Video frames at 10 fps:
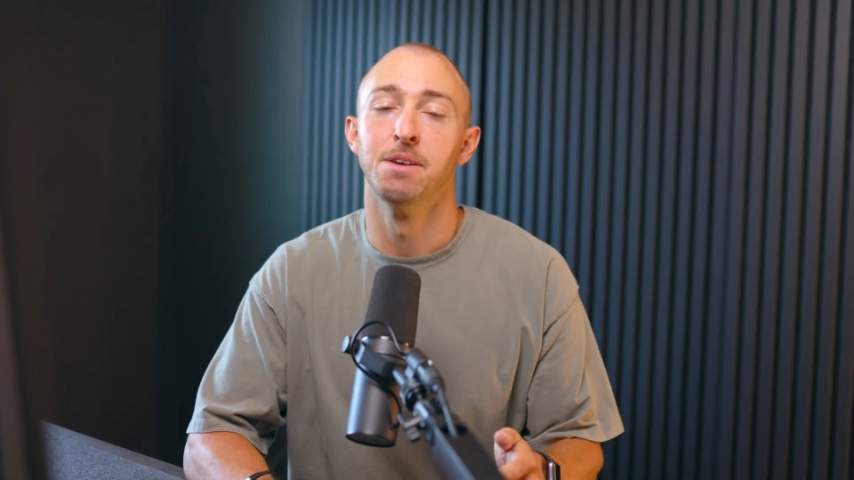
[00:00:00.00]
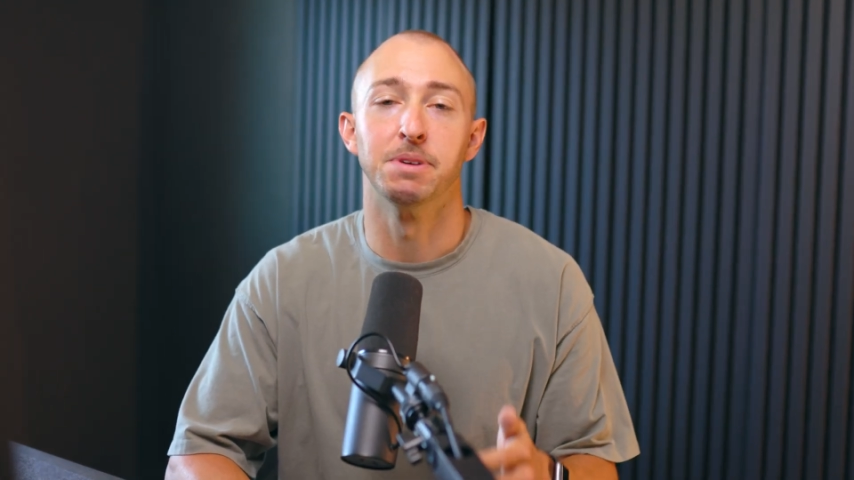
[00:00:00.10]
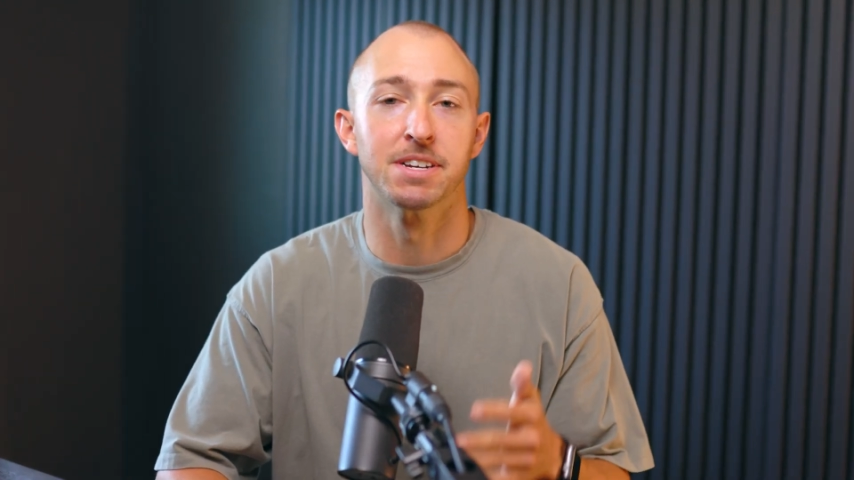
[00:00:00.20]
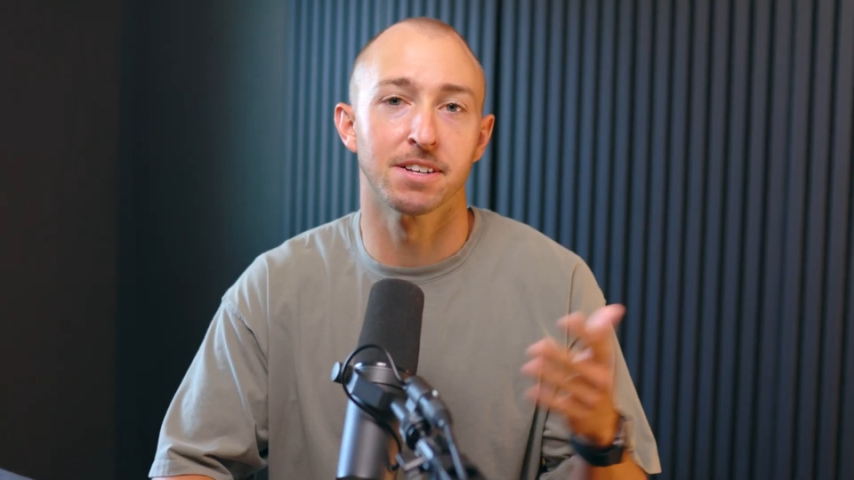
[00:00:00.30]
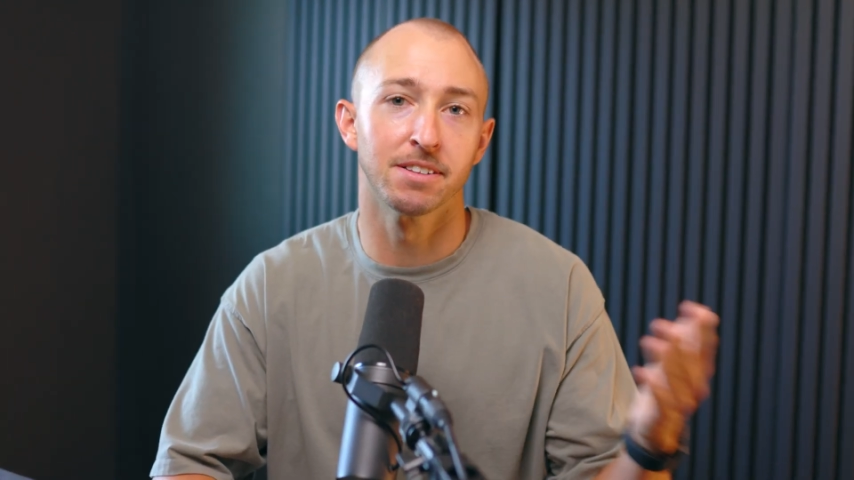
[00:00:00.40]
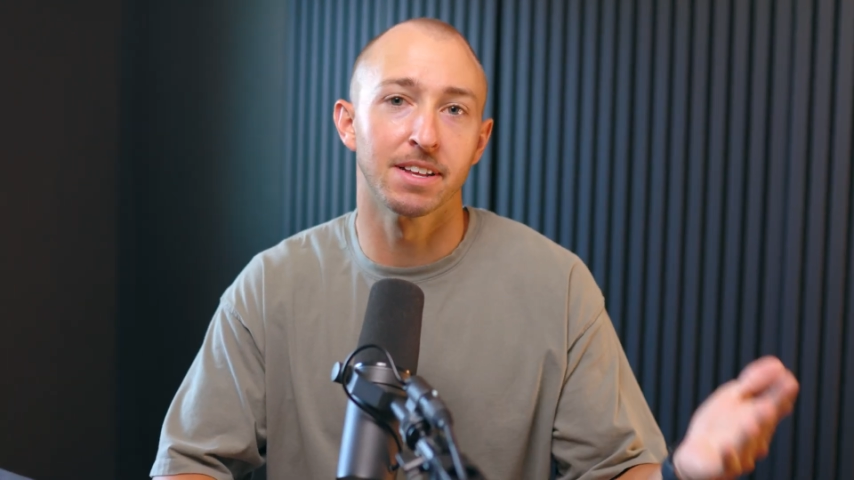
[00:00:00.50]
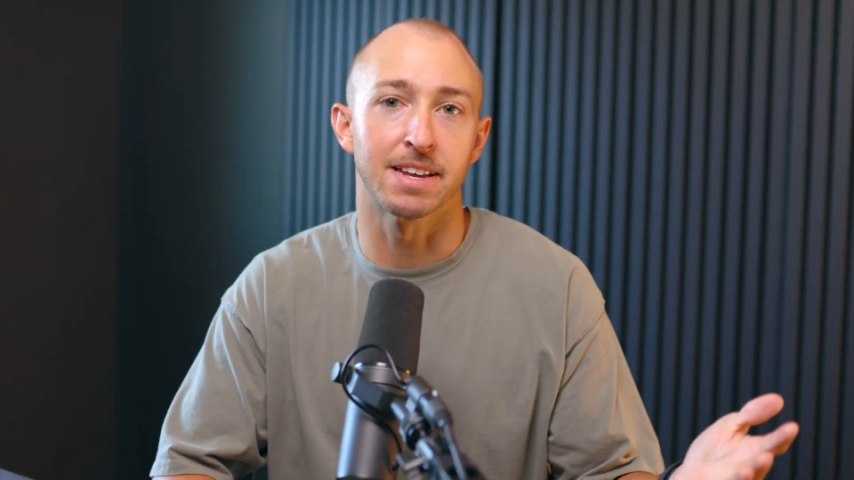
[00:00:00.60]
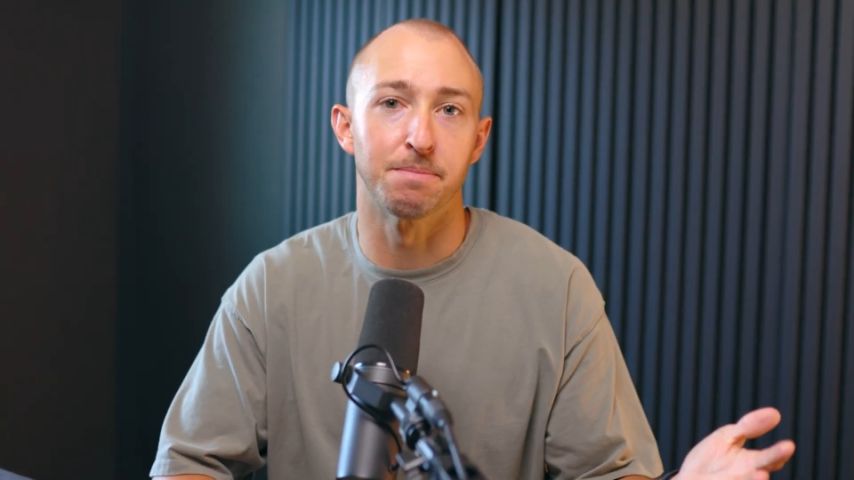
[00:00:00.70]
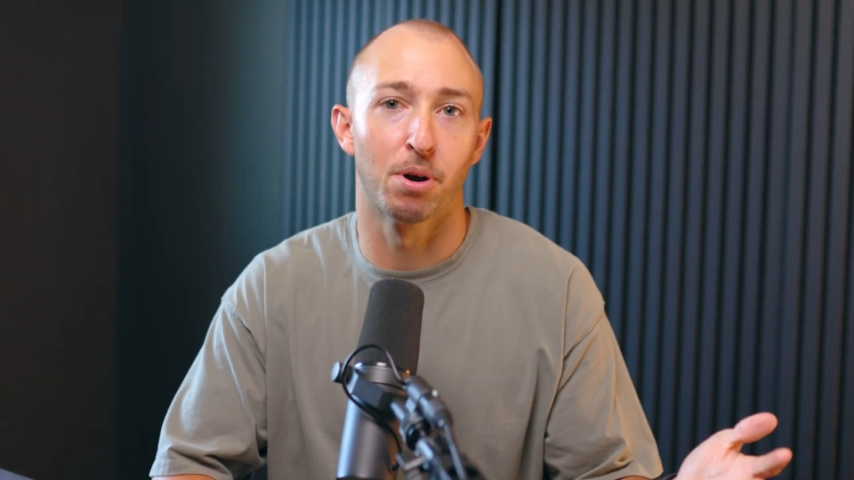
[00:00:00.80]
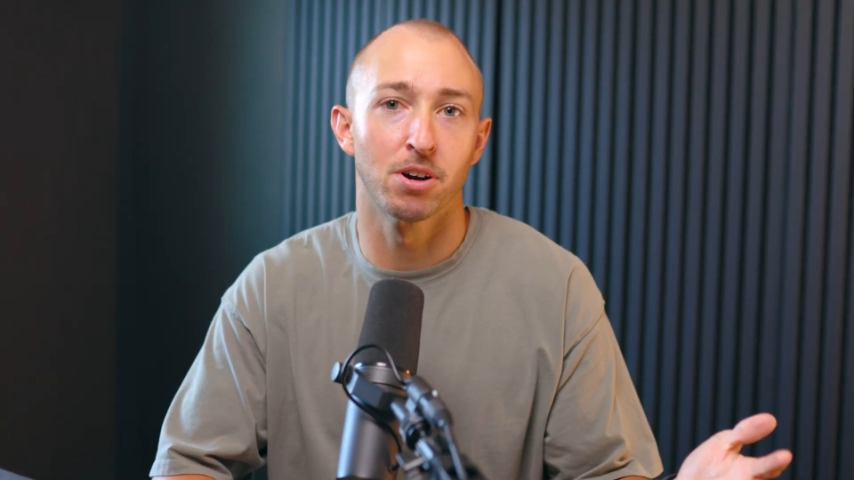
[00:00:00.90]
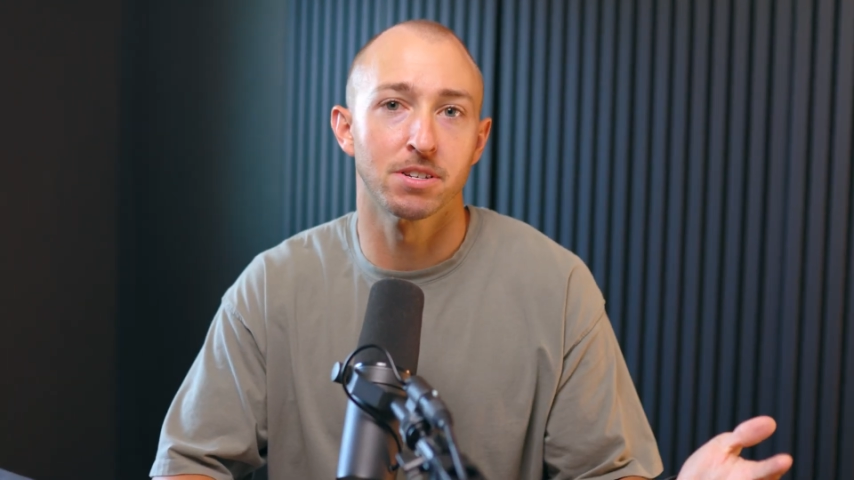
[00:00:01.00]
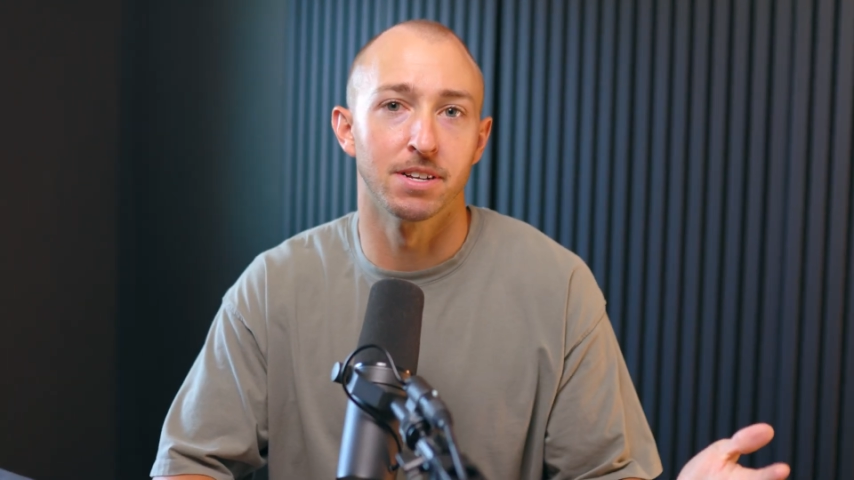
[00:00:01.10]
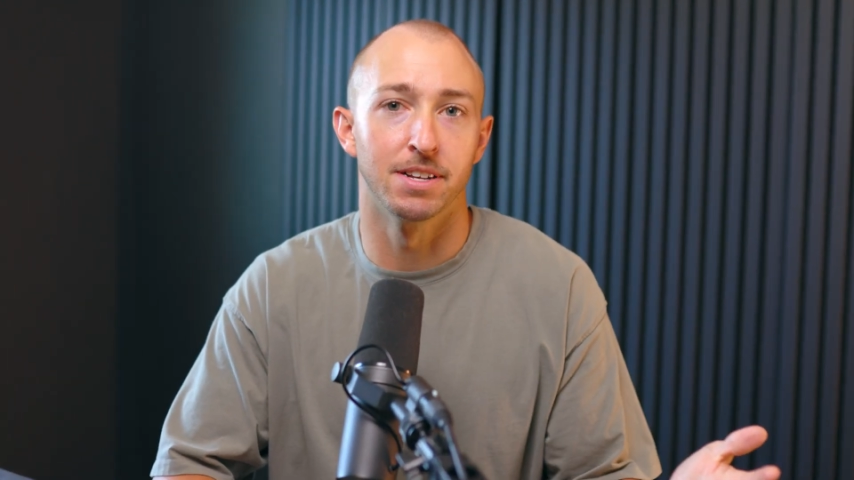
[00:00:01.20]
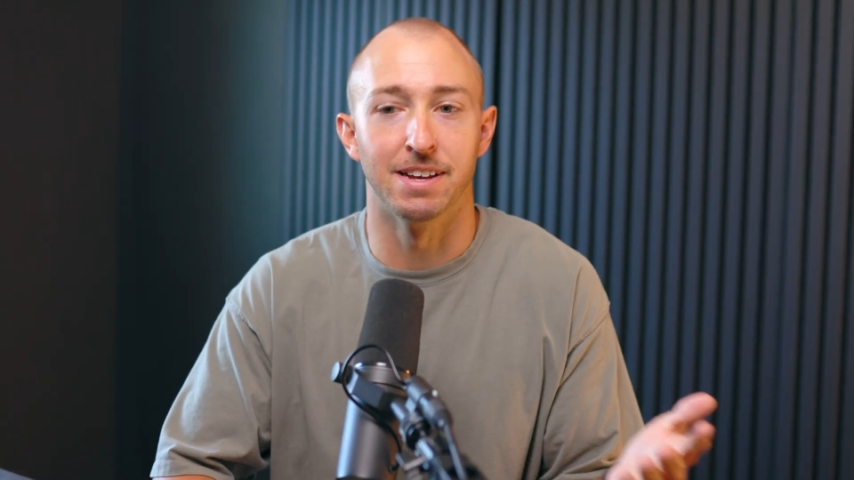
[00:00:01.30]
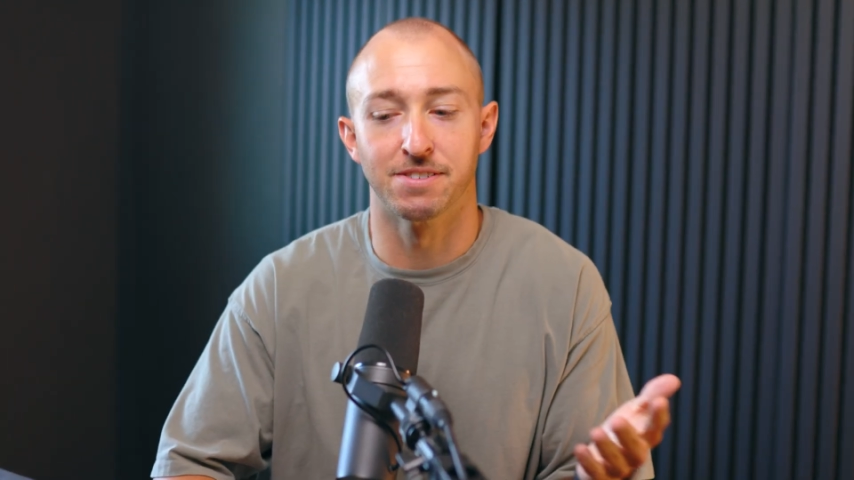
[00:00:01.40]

Because unlike in person,